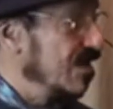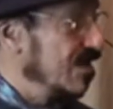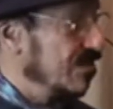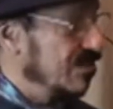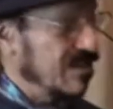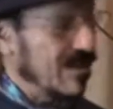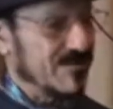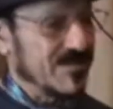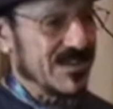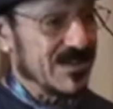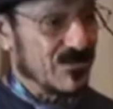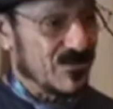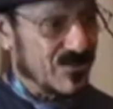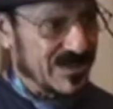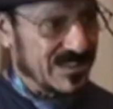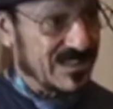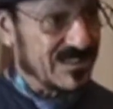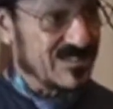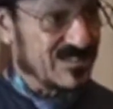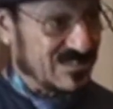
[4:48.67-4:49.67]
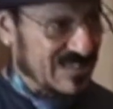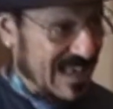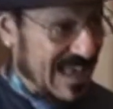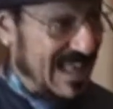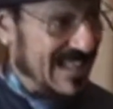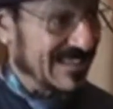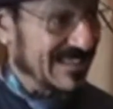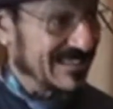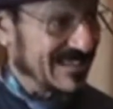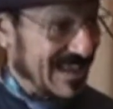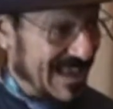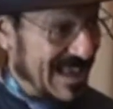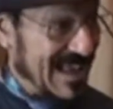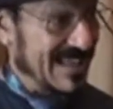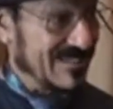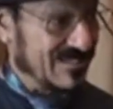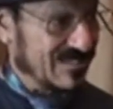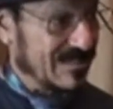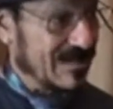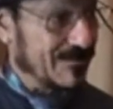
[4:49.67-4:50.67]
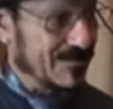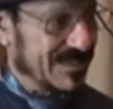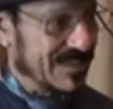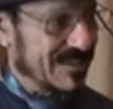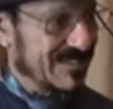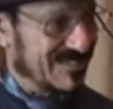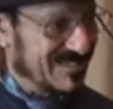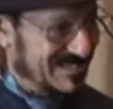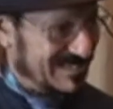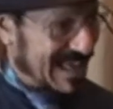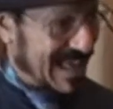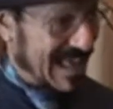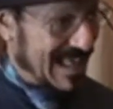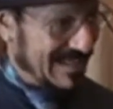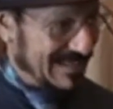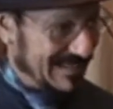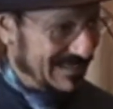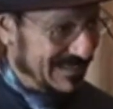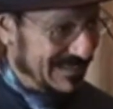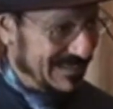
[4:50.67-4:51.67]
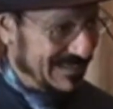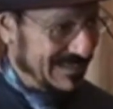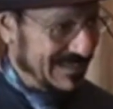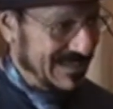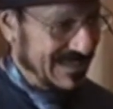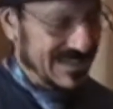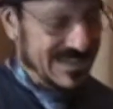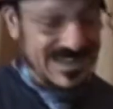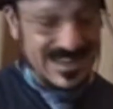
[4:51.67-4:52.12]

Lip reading: something really solid on something solid.